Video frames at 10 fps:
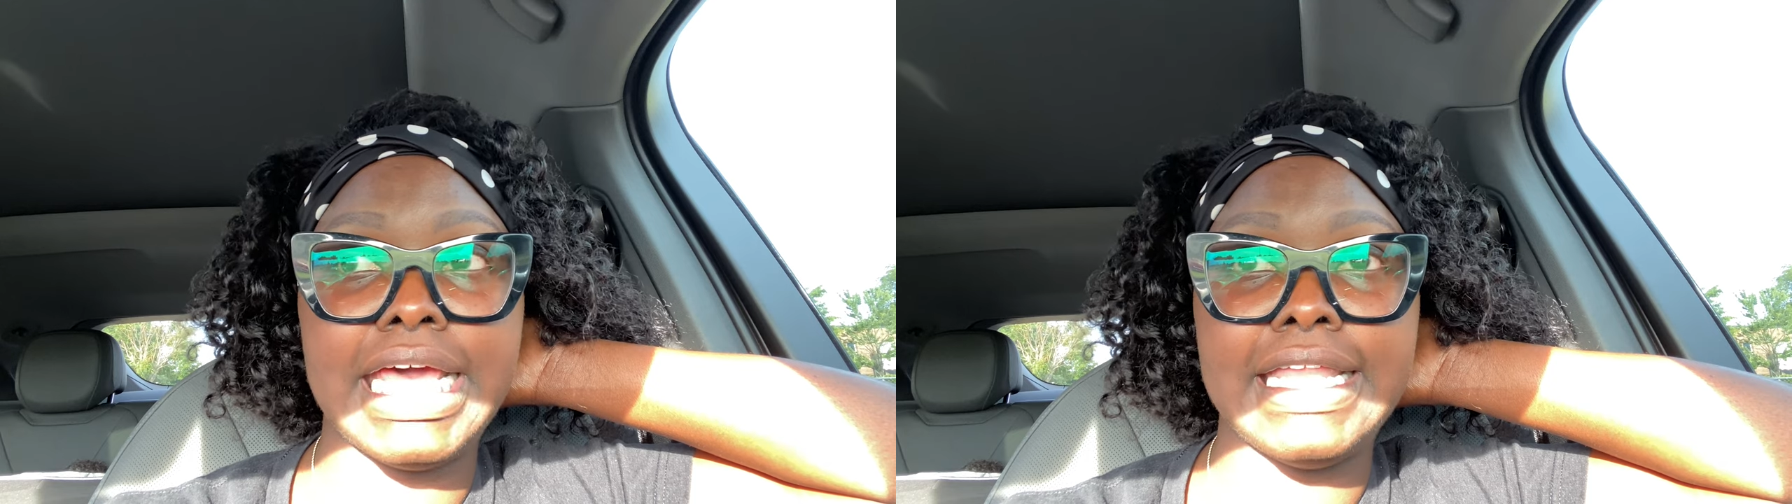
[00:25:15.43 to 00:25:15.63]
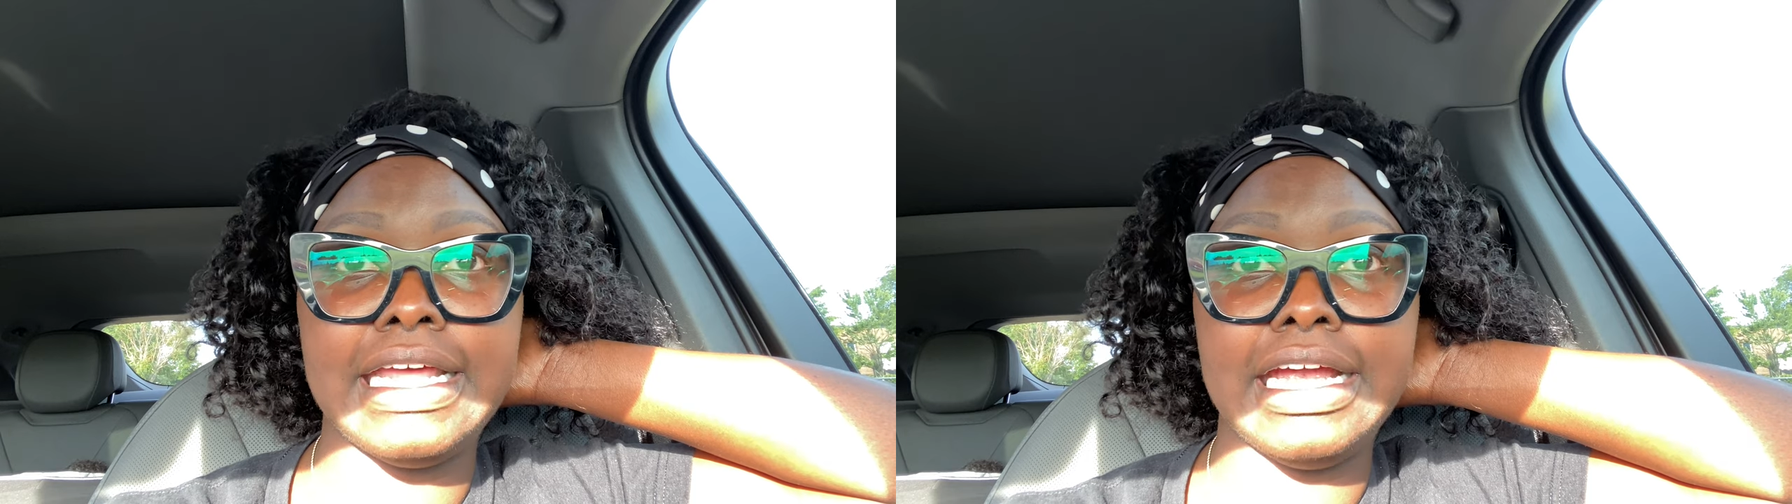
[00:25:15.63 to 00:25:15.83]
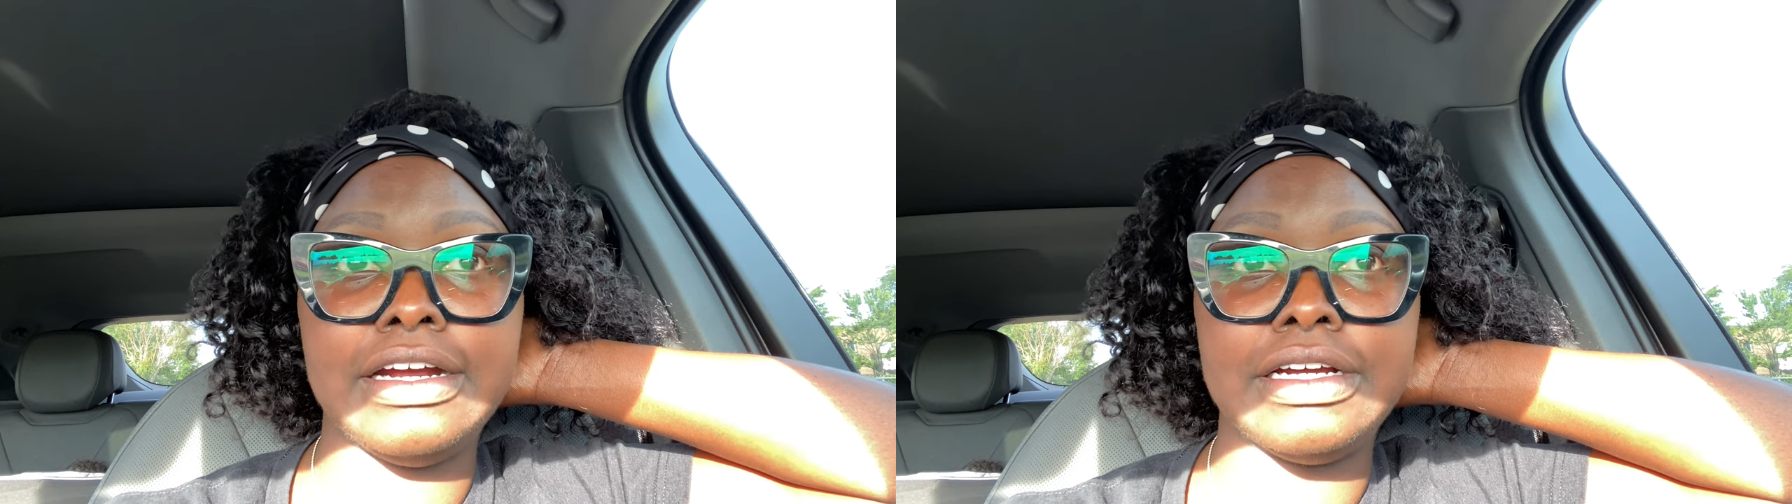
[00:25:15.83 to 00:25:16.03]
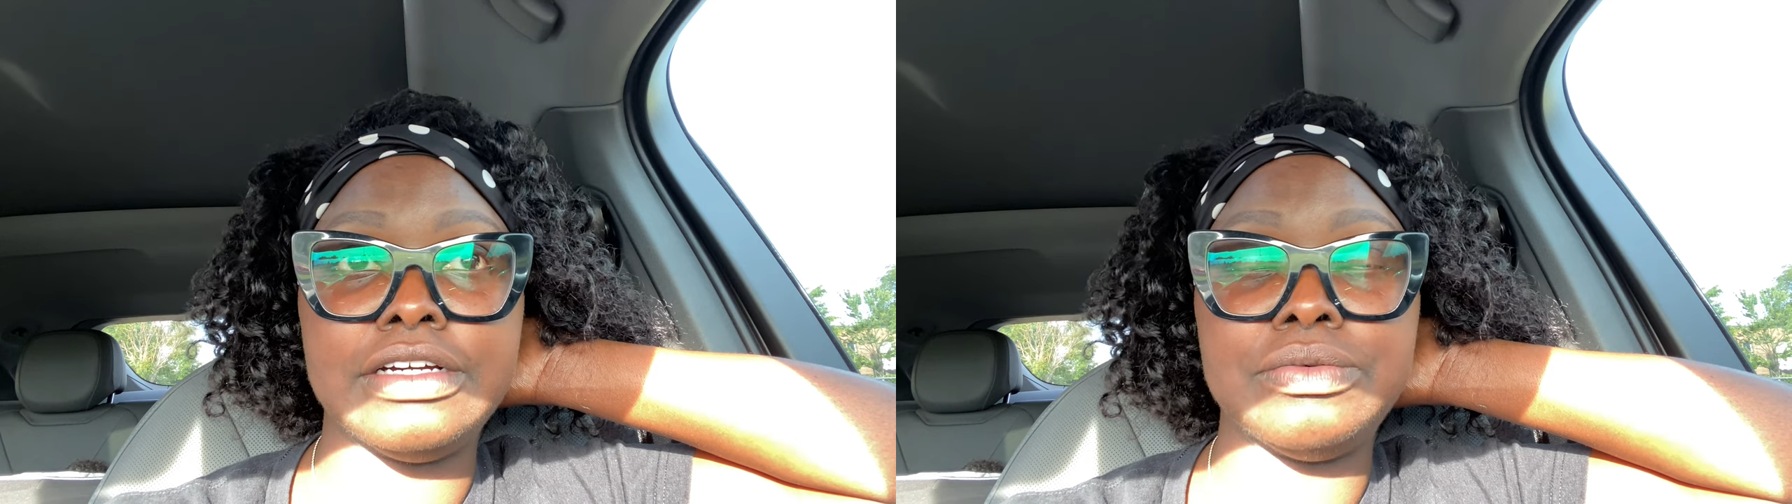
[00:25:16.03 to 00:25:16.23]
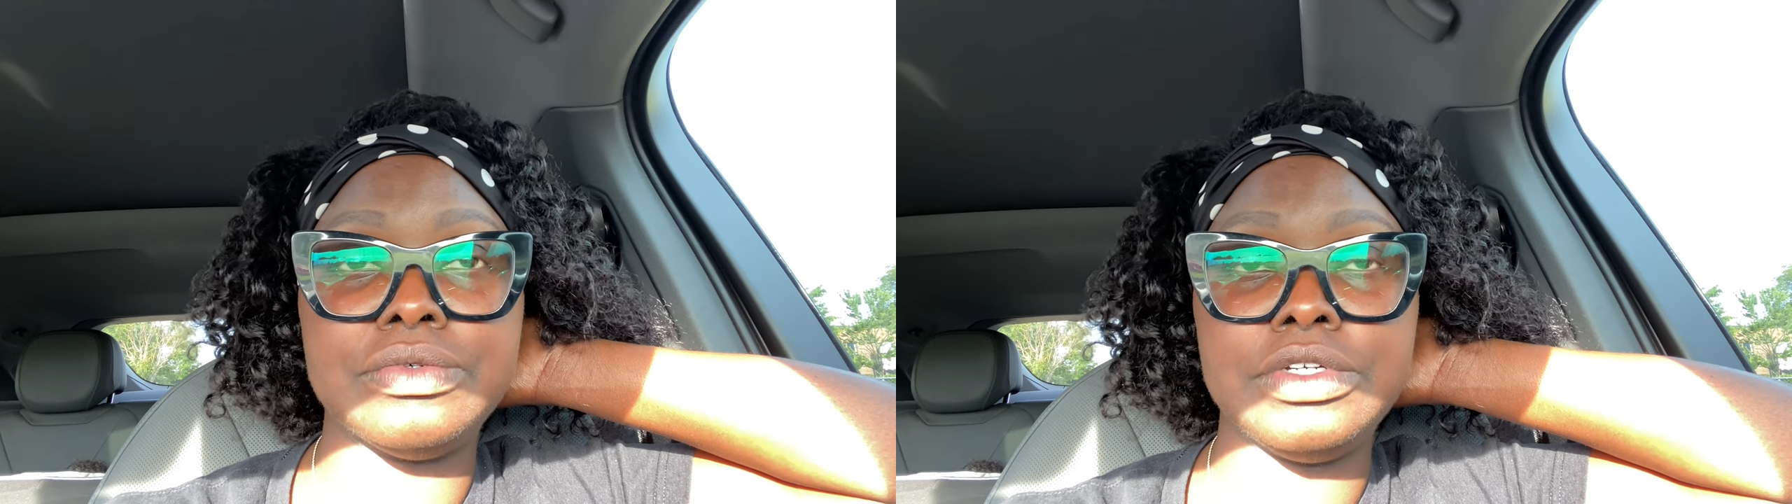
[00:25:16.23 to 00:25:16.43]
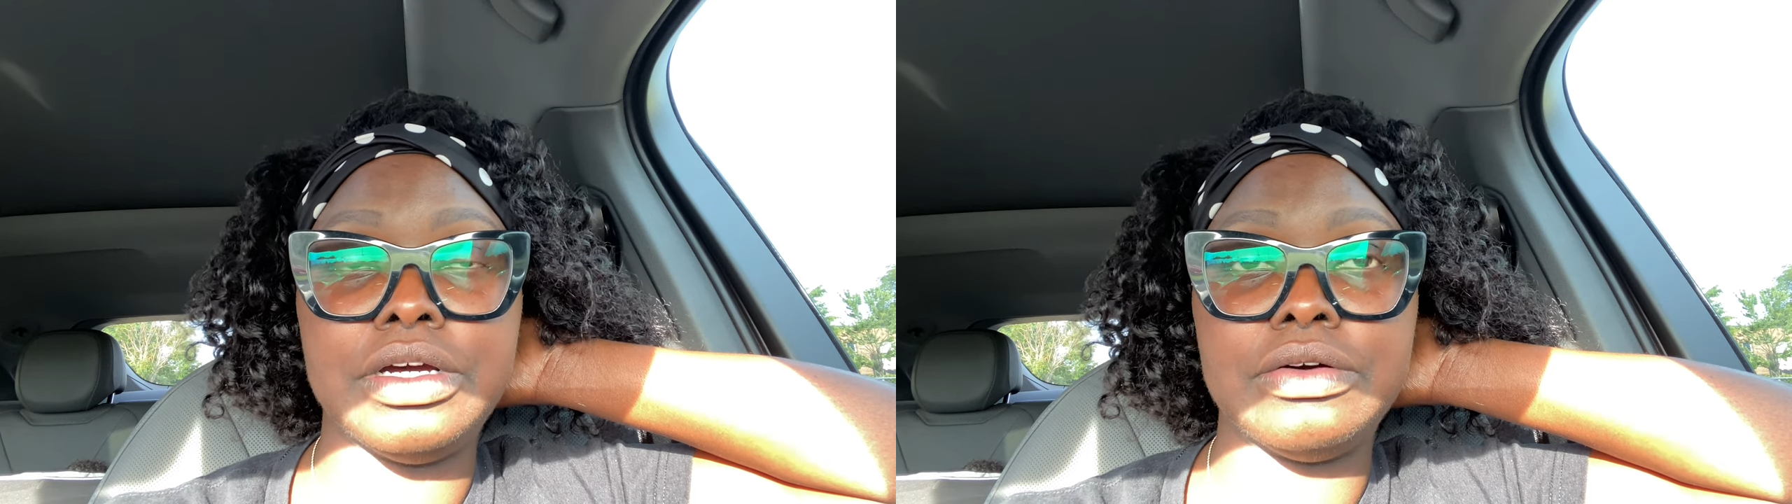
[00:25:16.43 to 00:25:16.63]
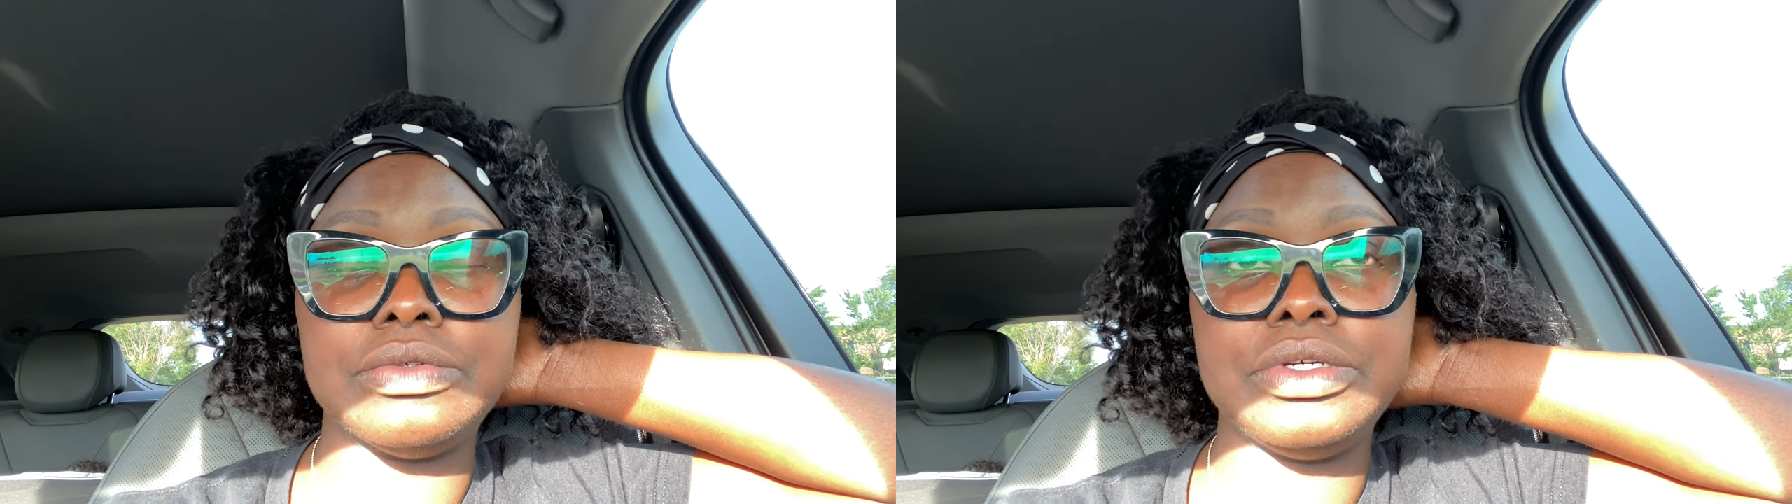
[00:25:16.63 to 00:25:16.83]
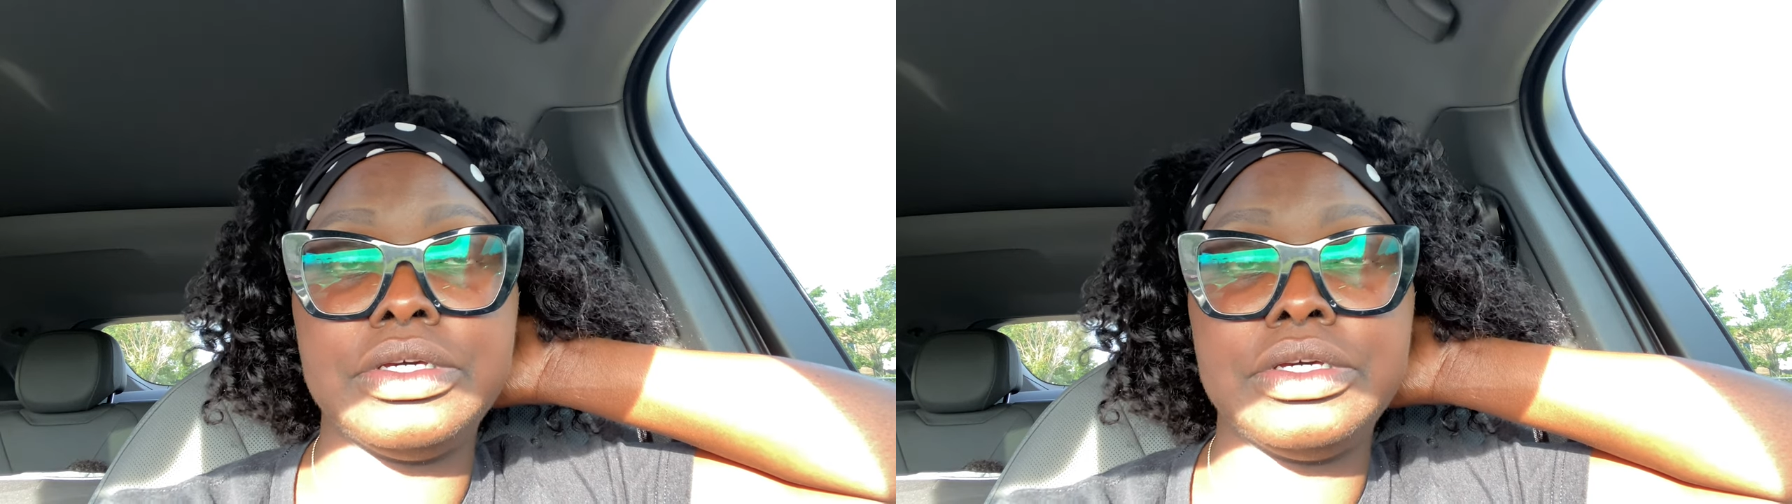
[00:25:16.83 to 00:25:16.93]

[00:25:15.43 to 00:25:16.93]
in the area, you know,